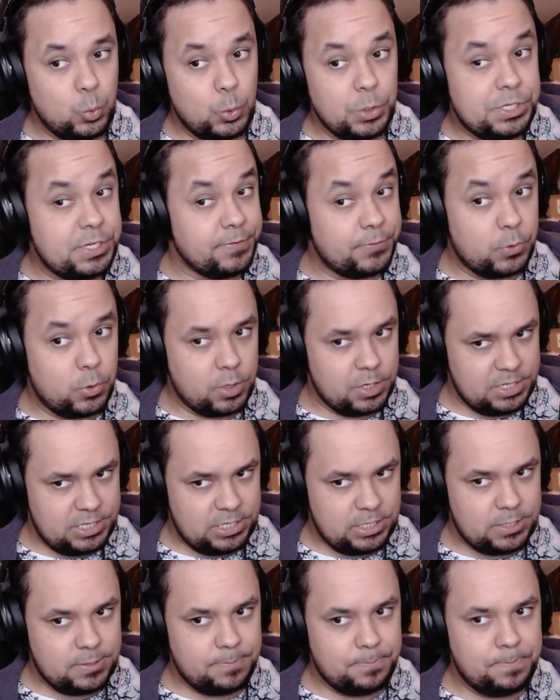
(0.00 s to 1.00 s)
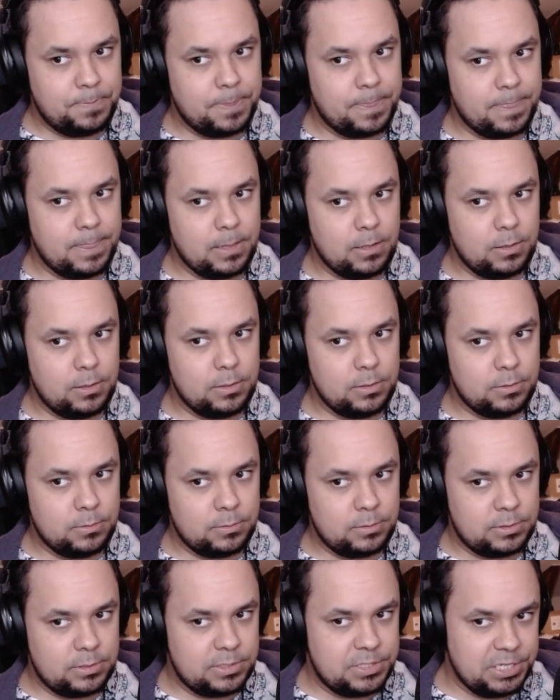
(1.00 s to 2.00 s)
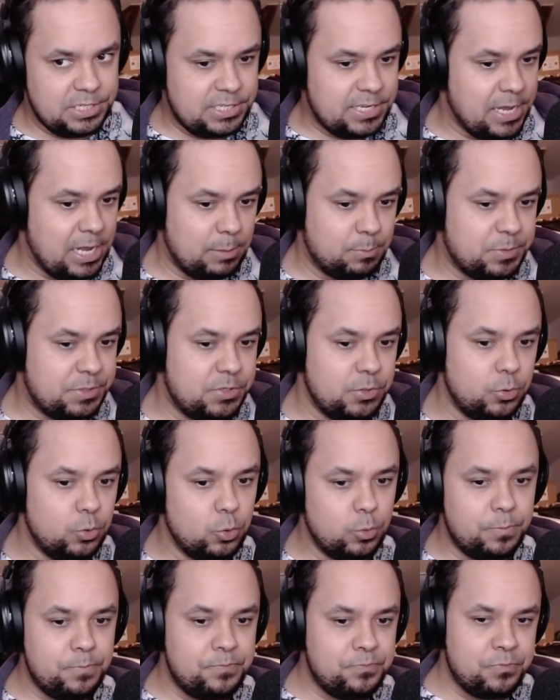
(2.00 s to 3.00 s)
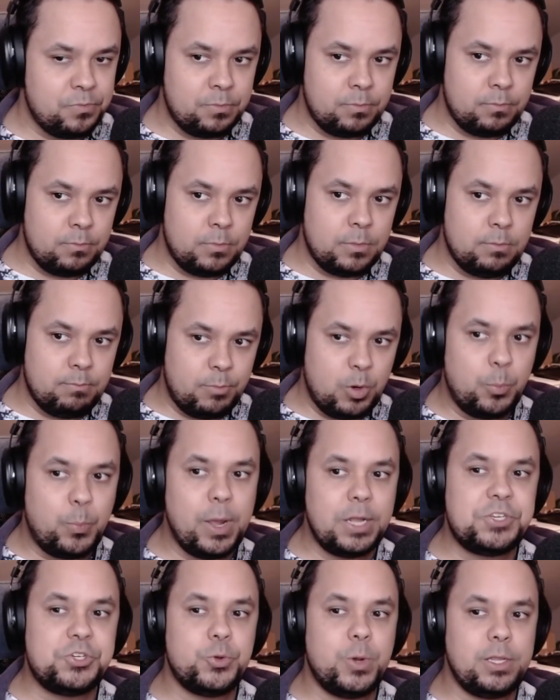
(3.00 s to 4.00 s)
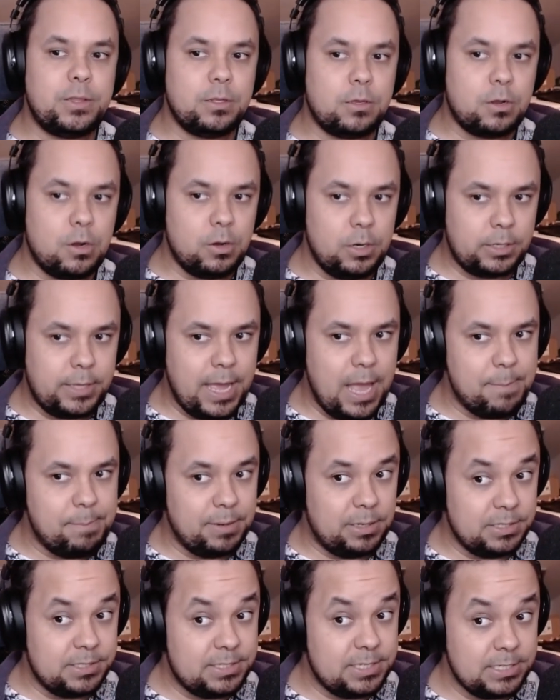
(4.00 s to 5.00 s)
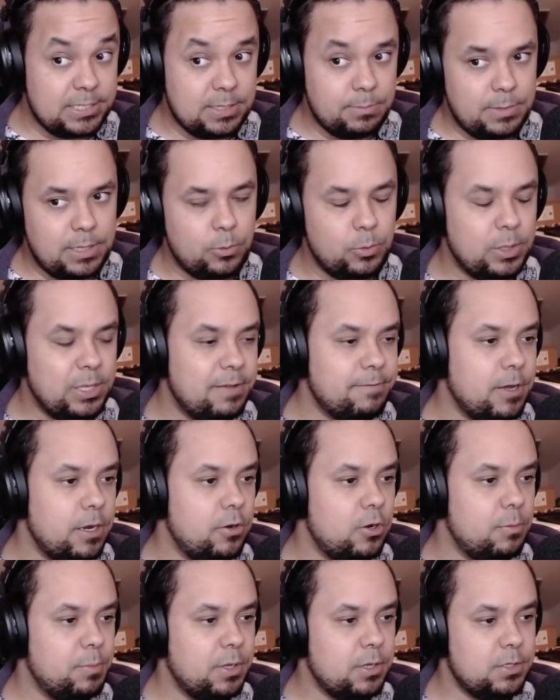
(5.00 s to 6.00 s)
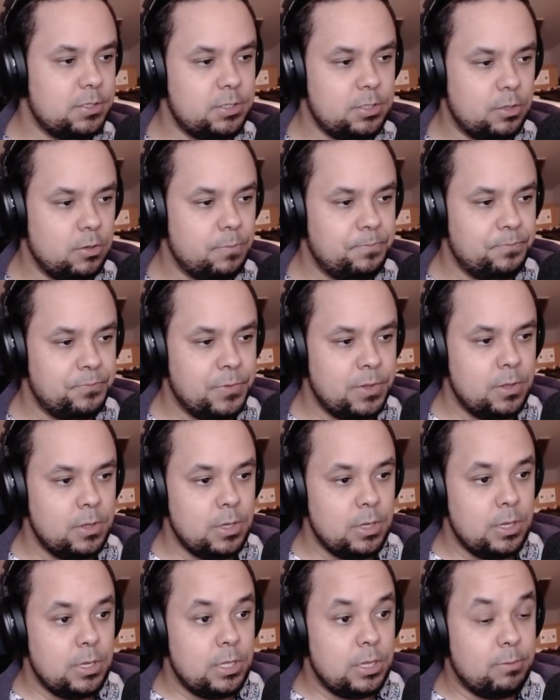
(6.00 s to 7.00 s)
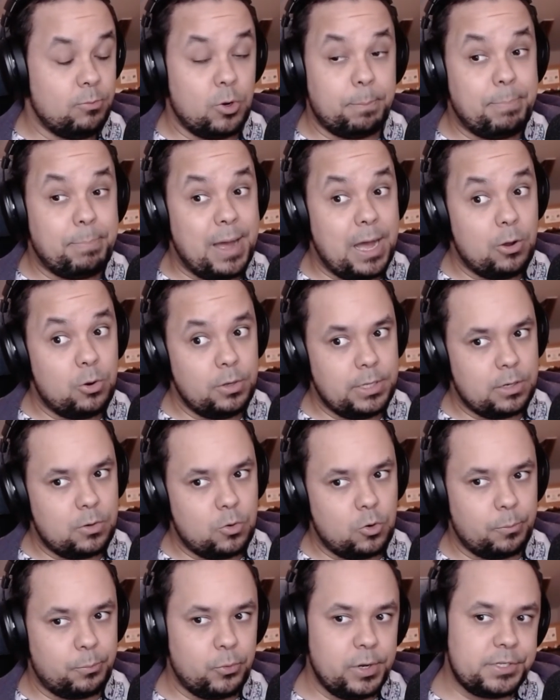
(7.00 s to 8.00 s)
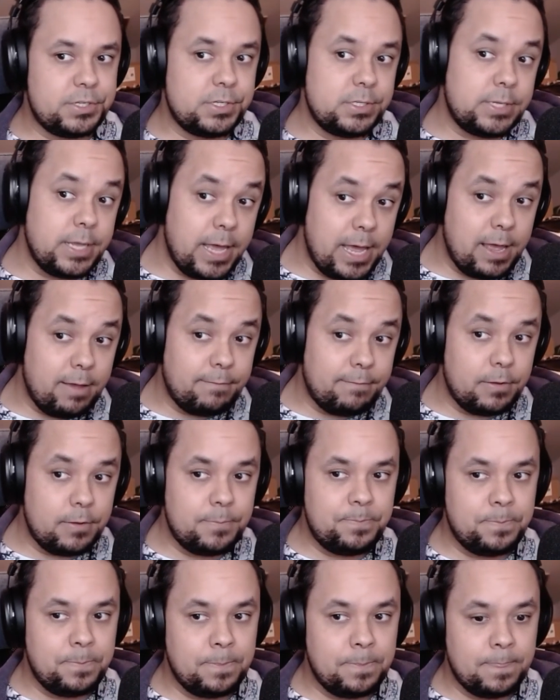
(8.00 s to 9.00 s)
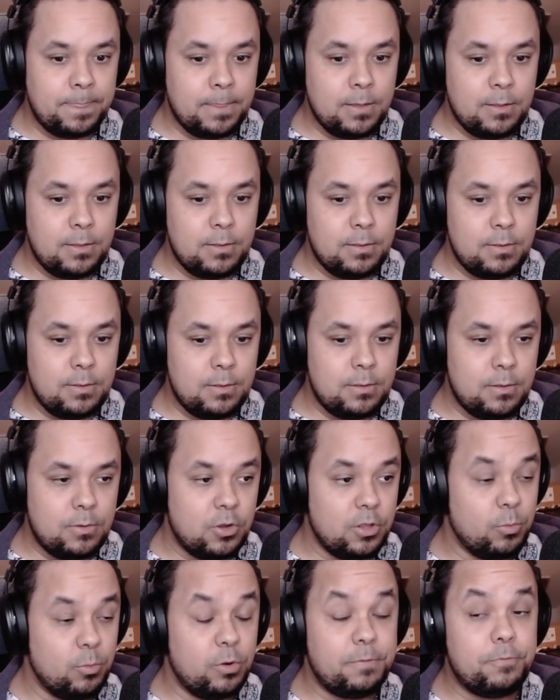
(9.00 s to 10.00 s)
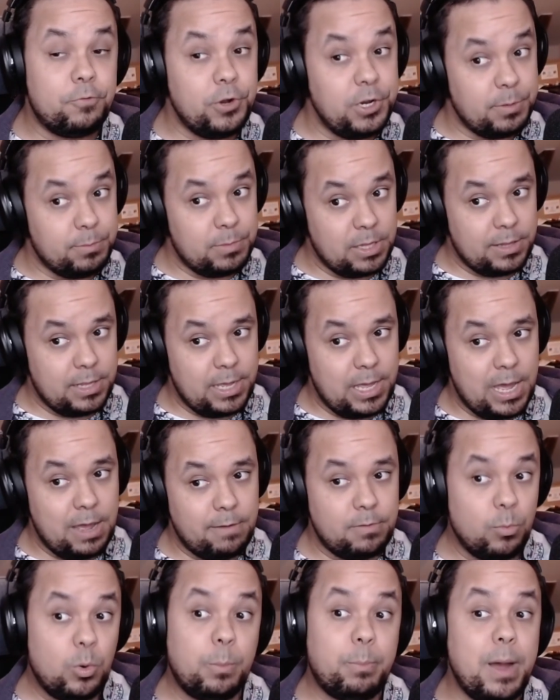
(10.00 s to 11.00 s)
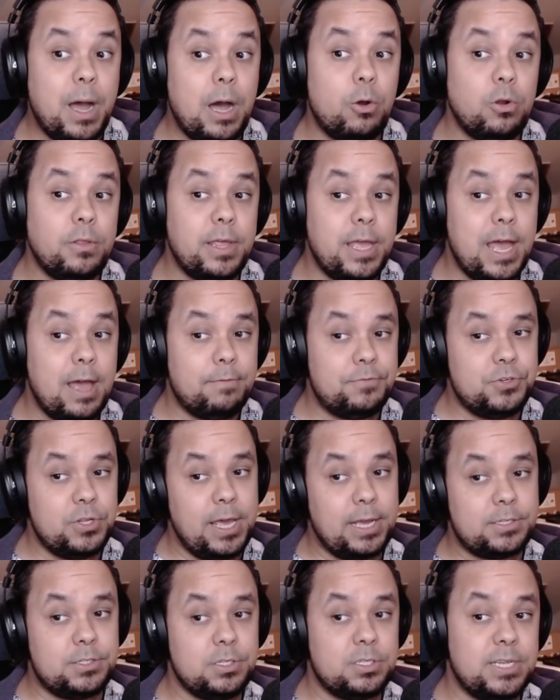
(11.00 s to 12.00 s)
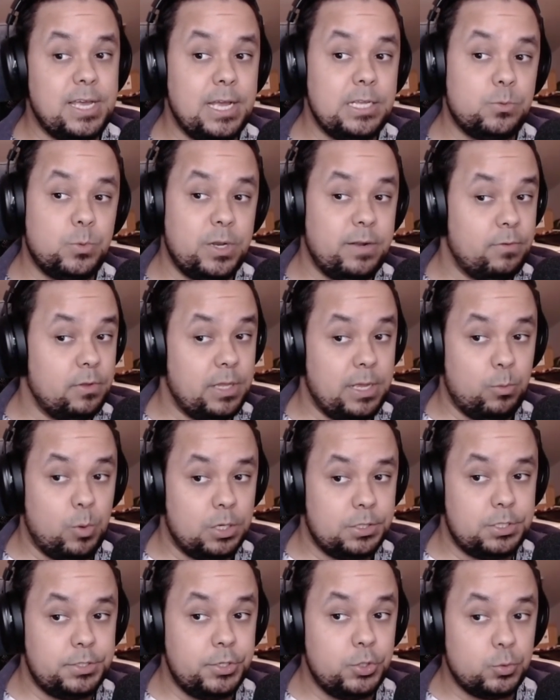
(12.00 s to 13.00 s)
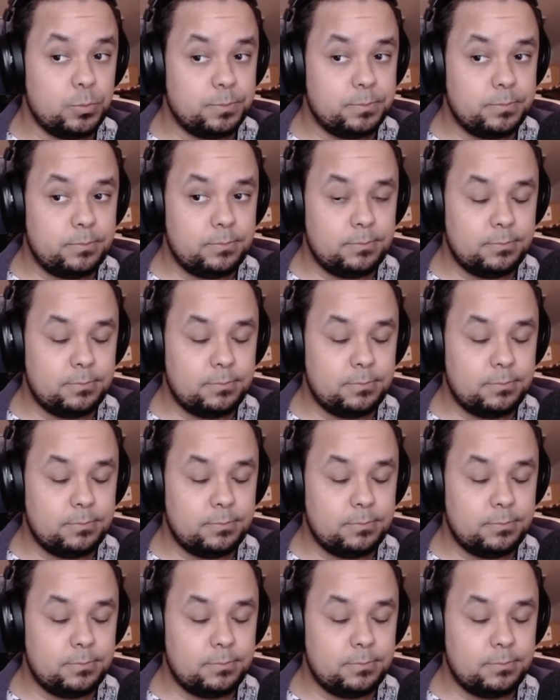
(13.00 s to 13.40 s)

which of course just helps to perpetuate the current capitalist system that we live under, because, you know, the more power that corporations have, or the more freedom that they have, the more power they have to exercise whatever they want to do.